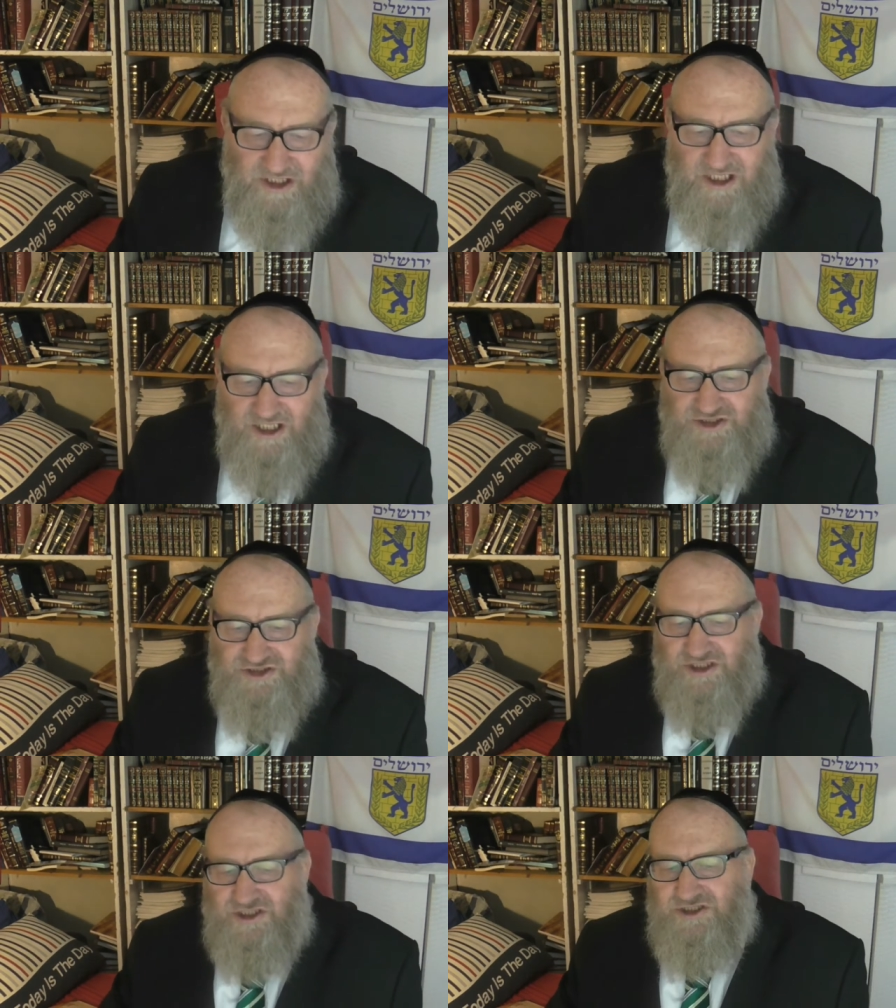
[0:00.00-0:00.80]
the
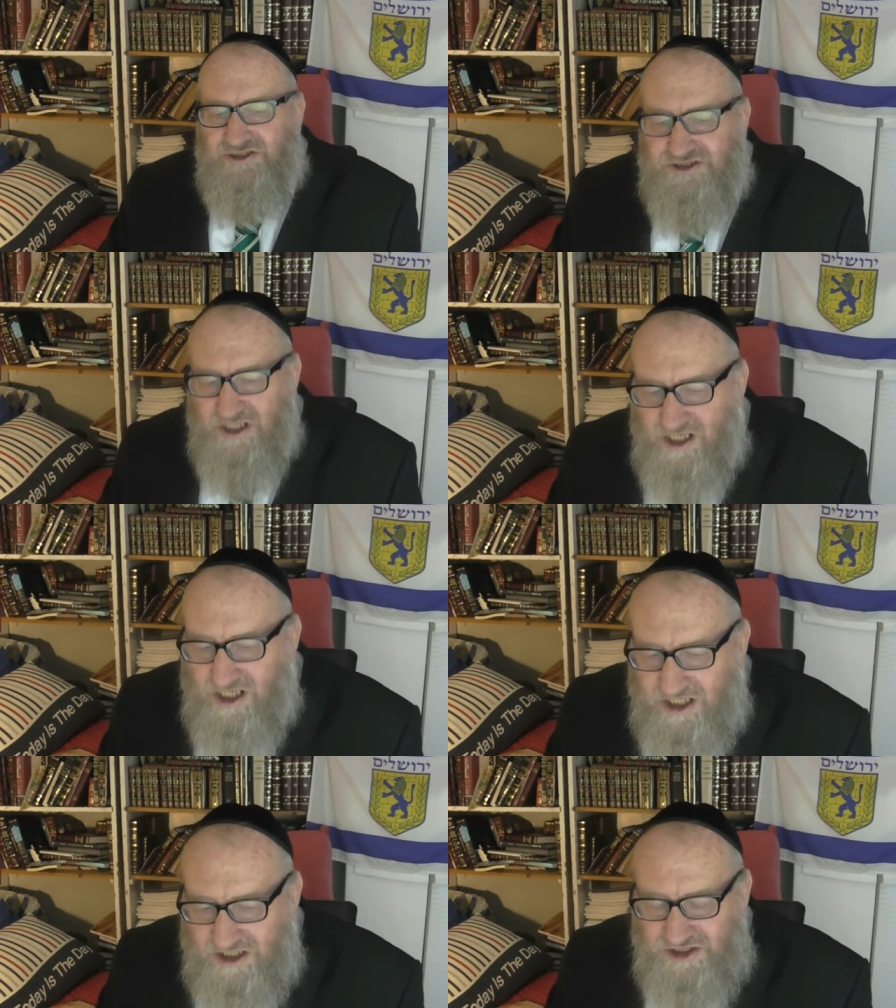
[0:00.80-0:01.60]
case is,
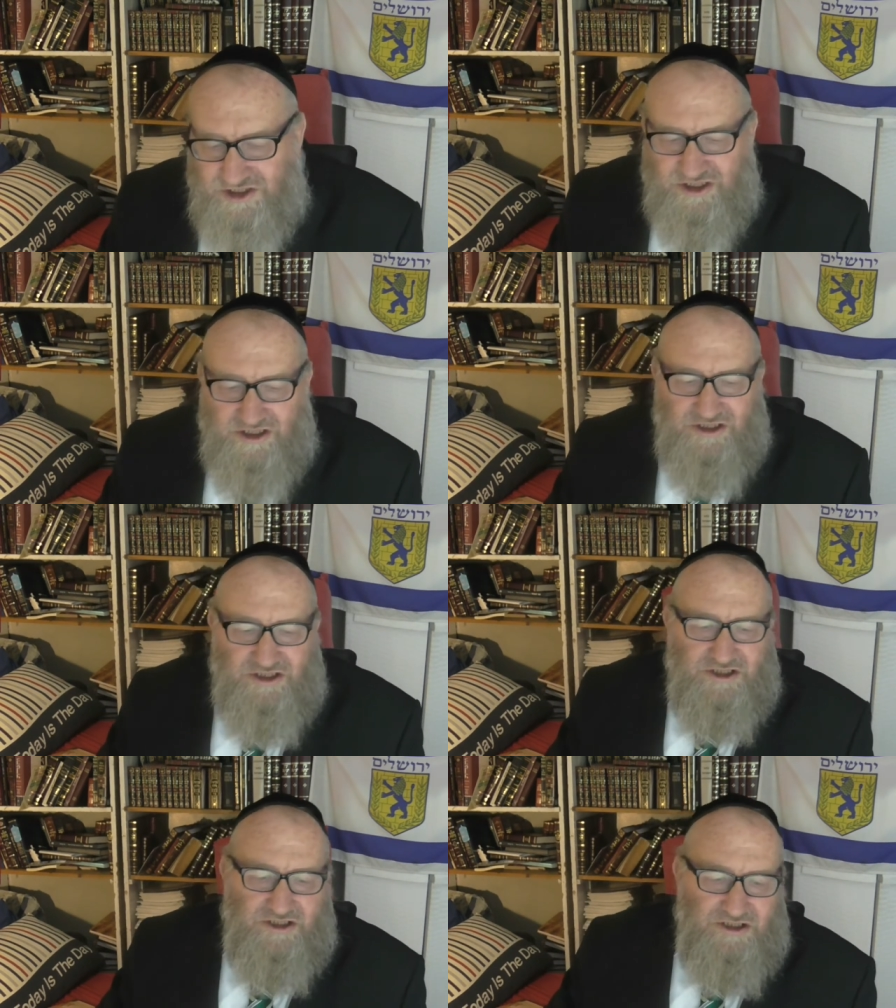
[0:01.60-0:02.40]
herring
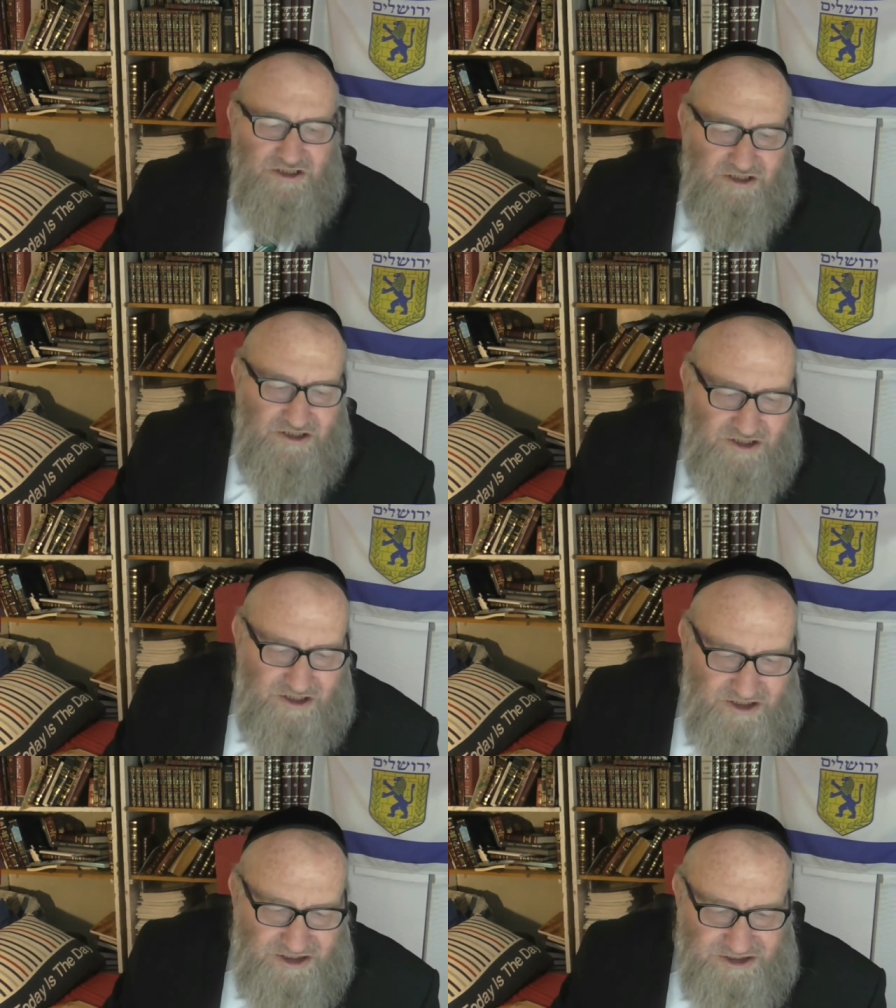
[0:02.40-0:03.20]

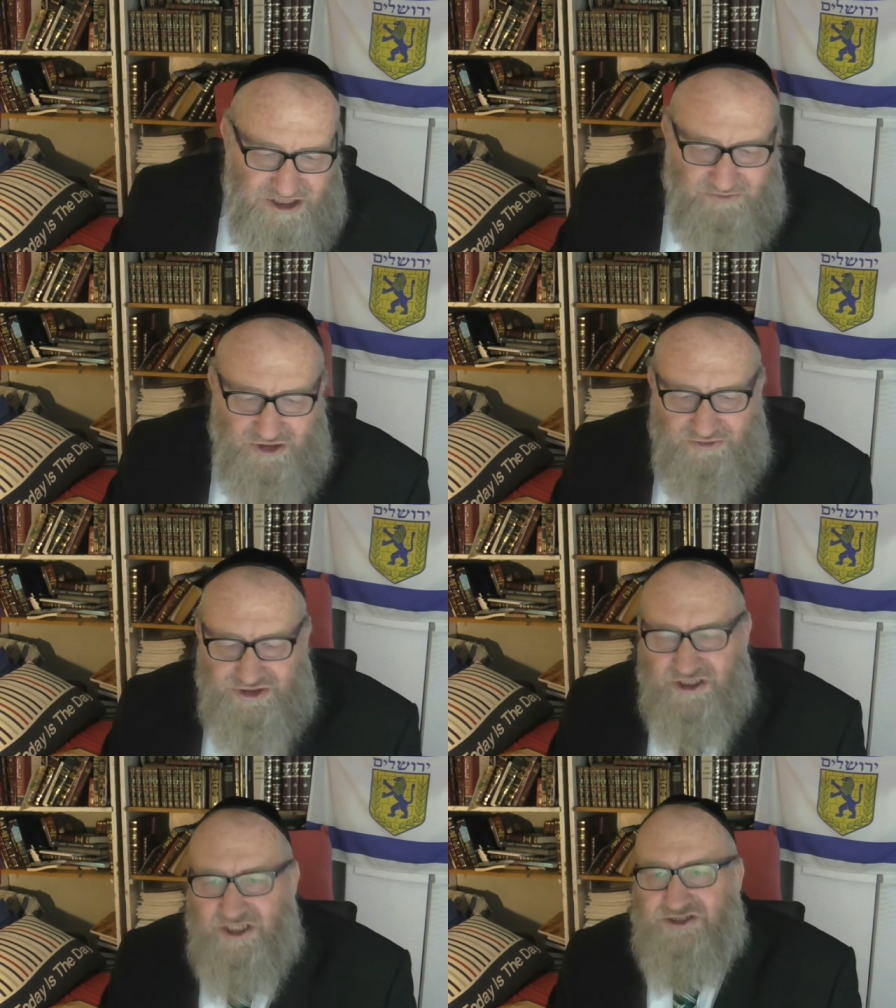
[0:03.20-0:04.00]

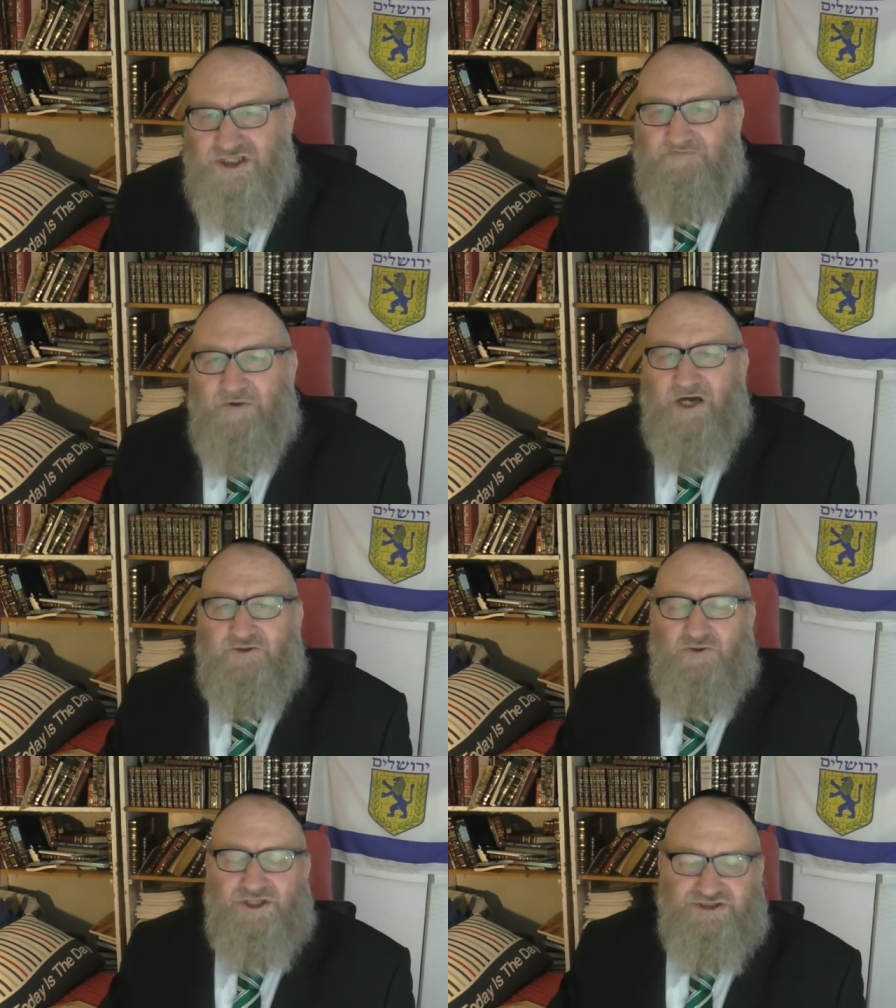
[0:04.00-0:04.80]
sometimes change their
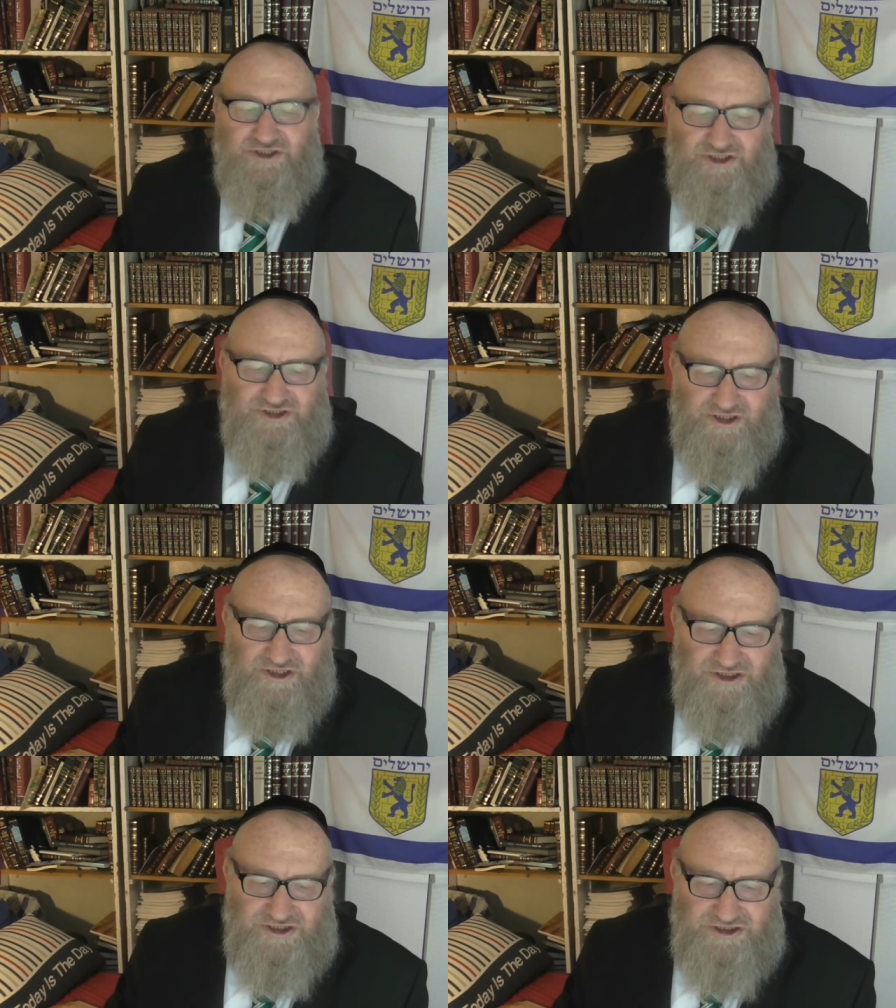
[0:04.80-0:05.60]
pathways in the
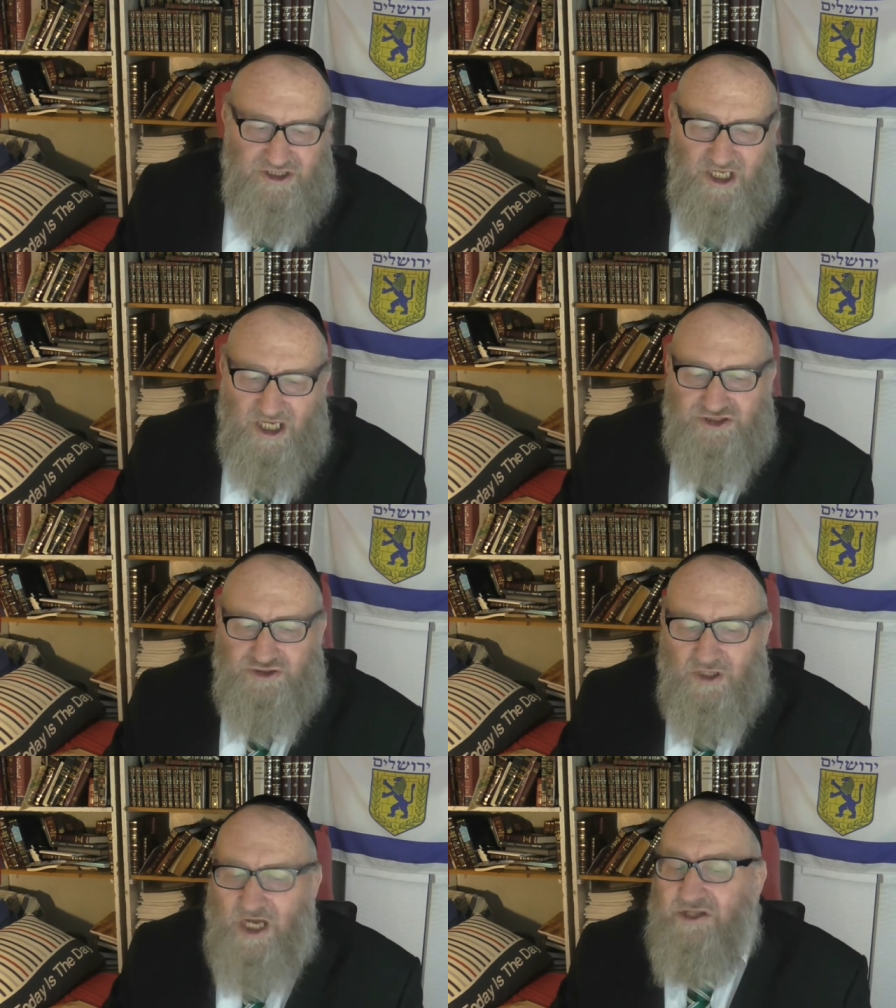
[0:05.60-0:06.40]
seas, as
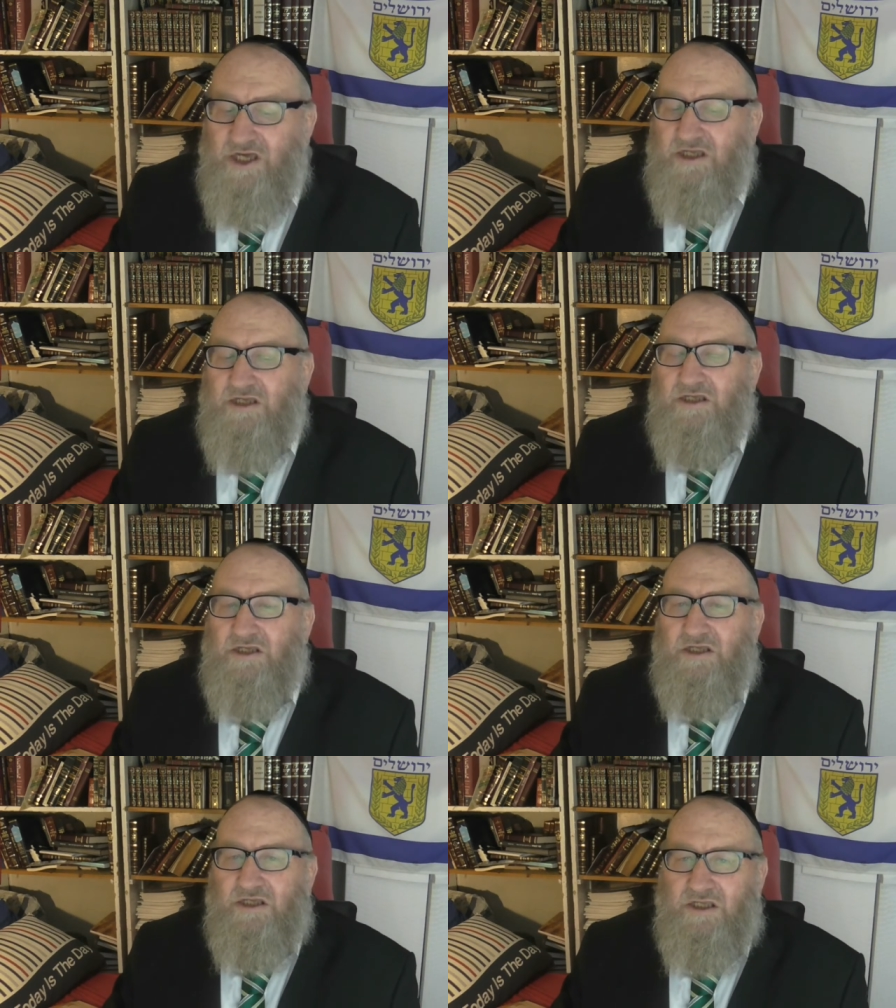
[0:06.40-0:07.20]
do other,
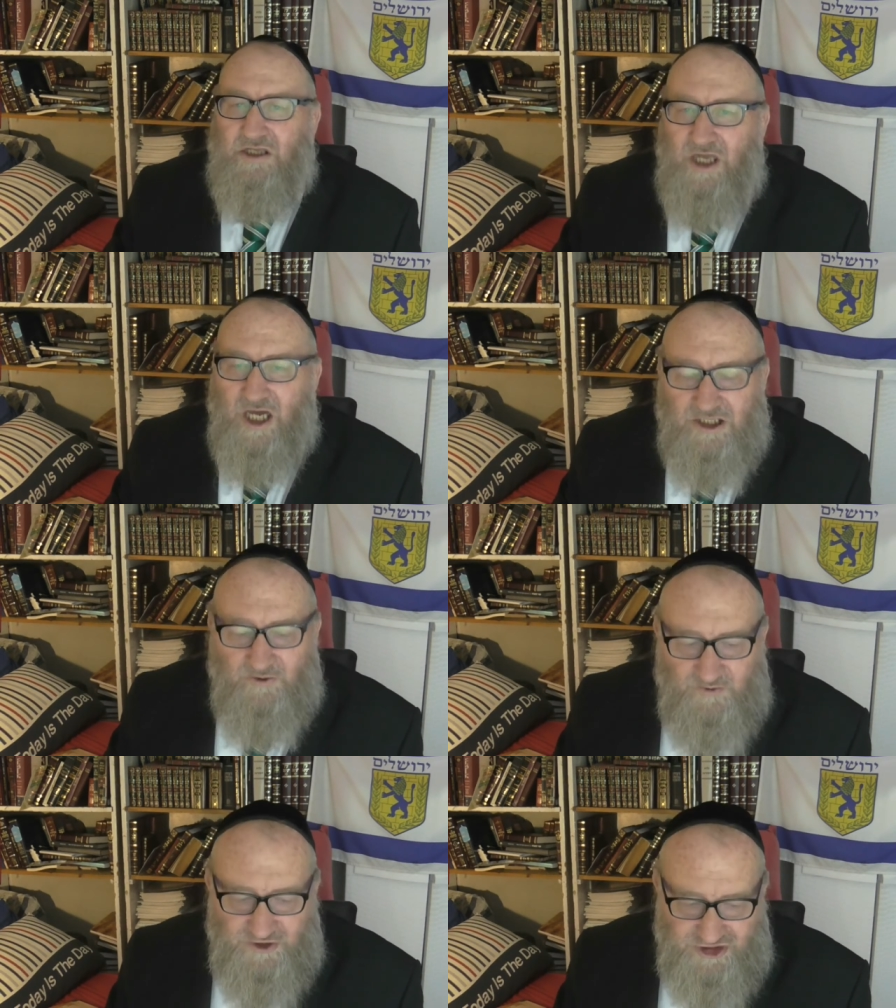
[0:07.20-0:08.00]

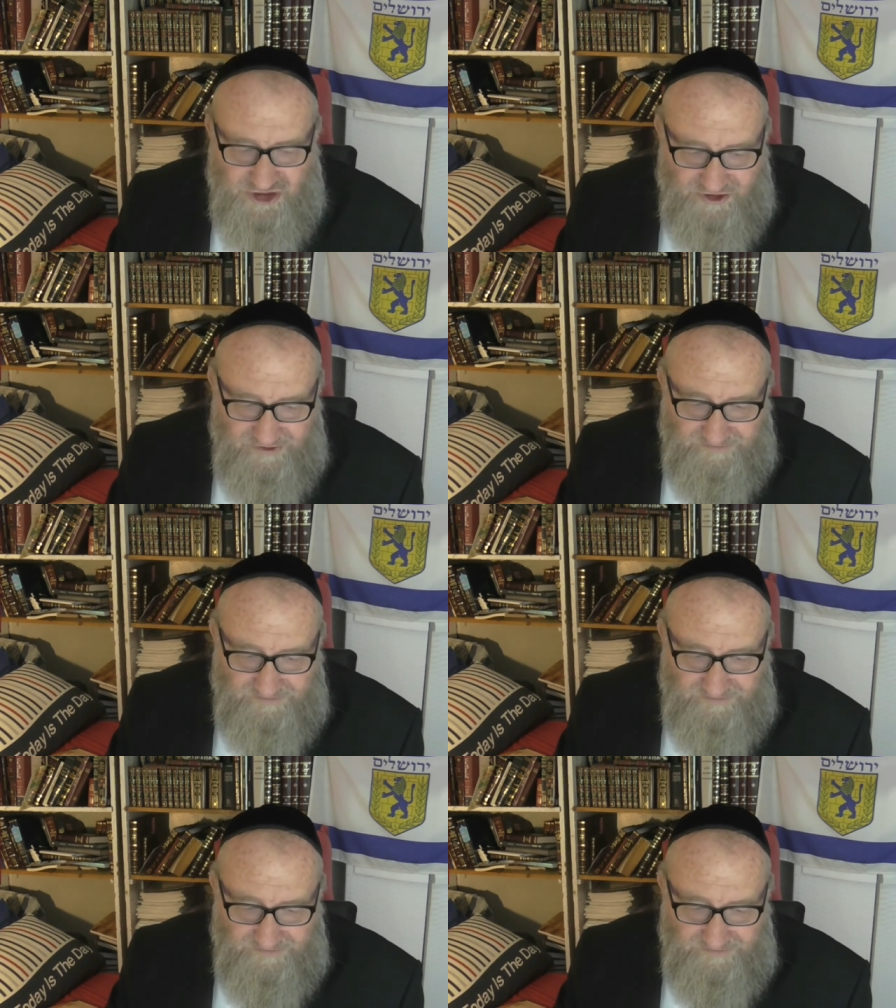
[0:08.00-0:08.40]
other fish.